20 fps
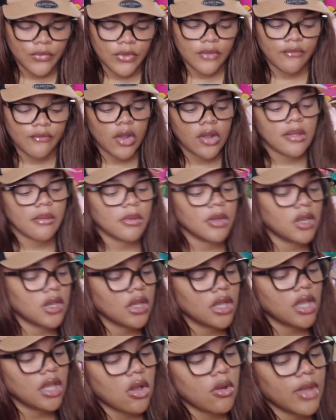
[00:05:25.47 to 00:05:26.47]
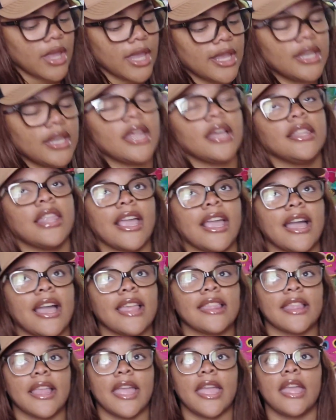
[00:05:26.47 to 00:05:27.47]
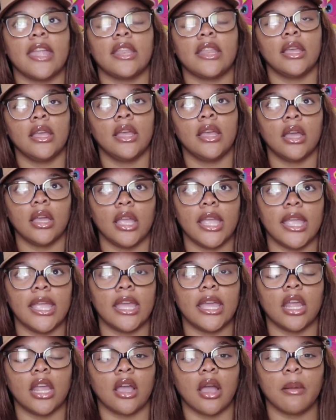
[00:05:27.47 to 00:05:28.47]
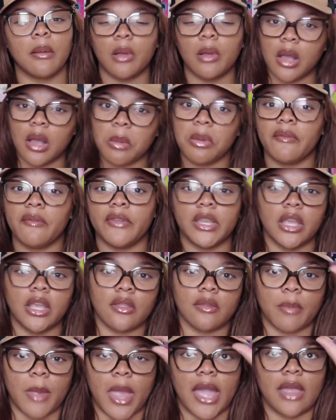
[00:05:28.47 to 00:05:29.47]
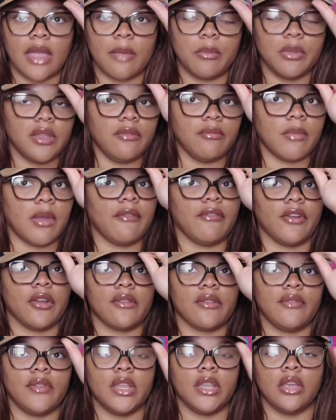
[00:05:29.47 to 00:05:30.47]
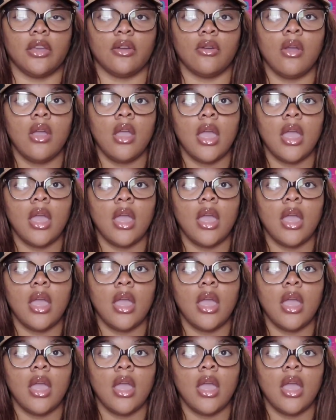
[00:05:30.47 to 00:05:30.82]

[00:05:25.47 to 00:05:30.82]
first I'm gonna go in, like I said in a couple of videos back, I believe in my first video,